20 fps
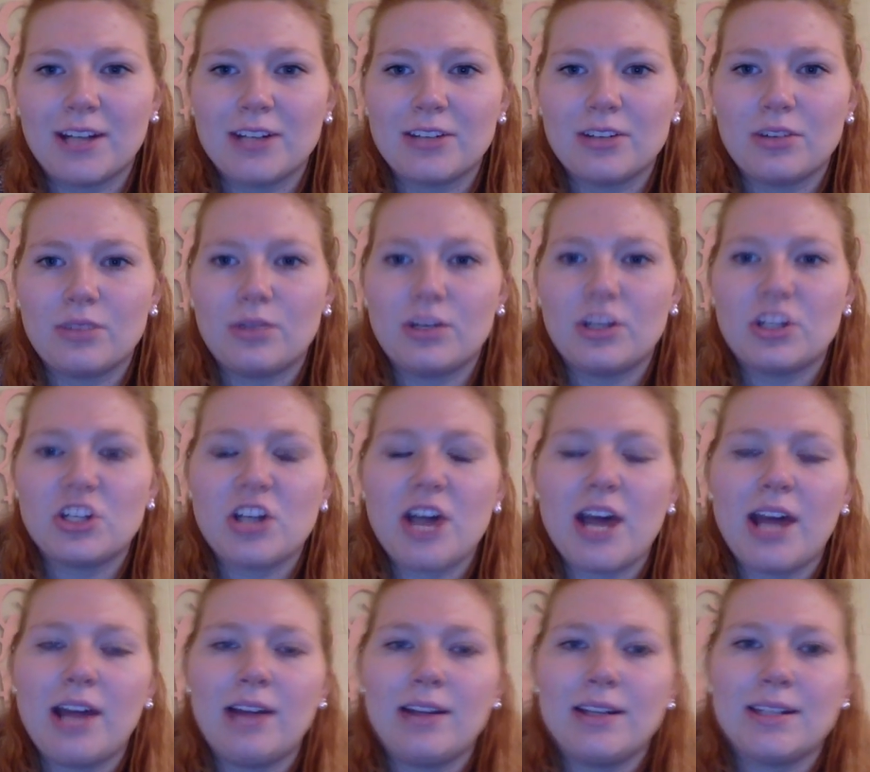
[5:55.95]
So when a
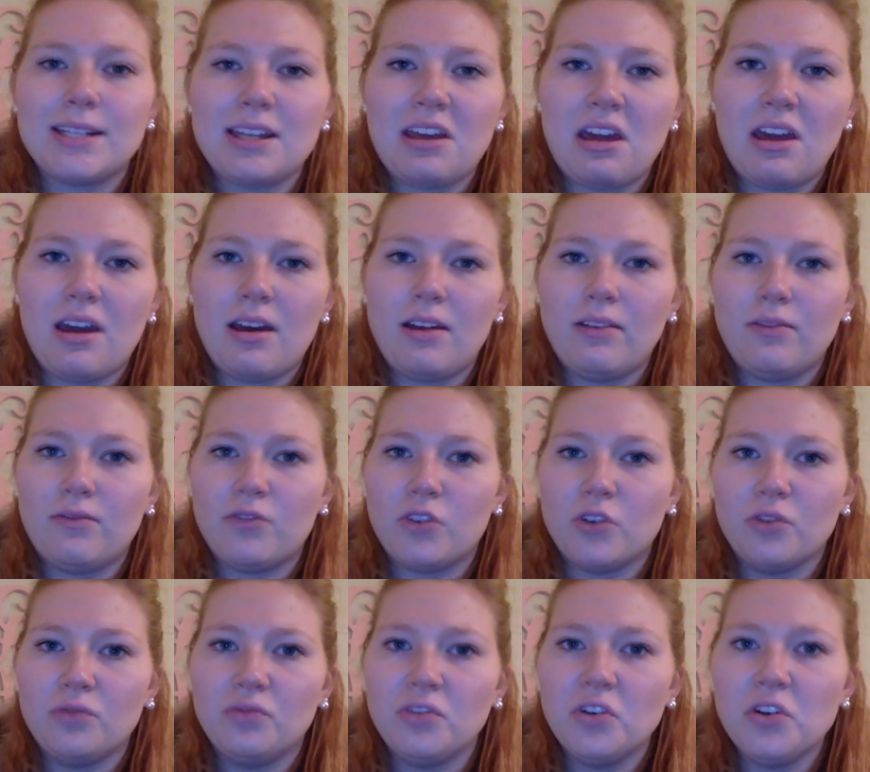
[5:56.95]
child is saying
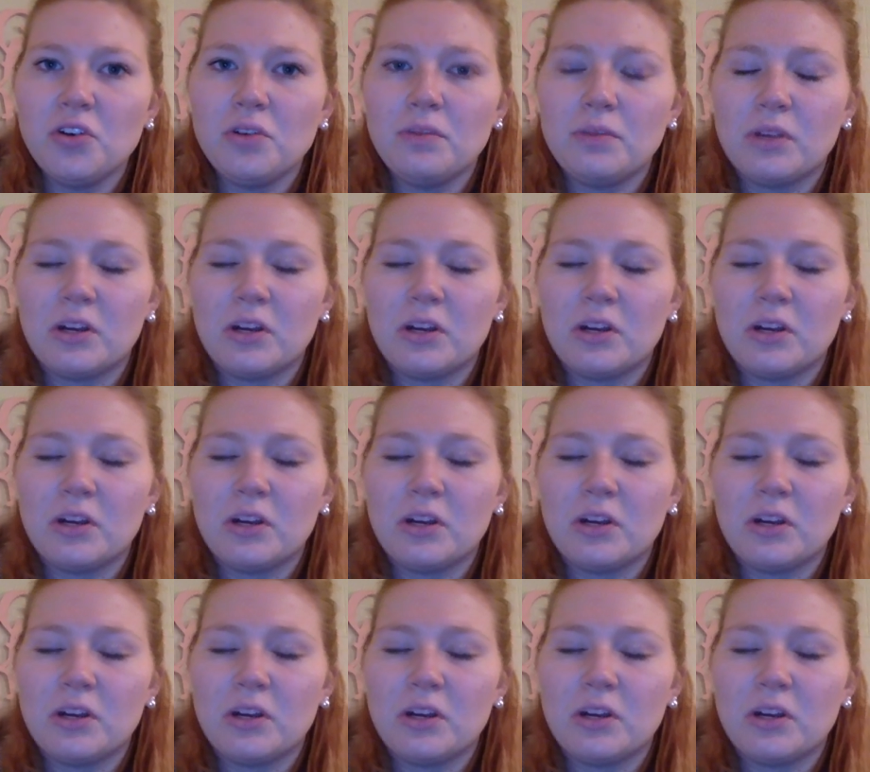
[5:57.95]
vroom vroom,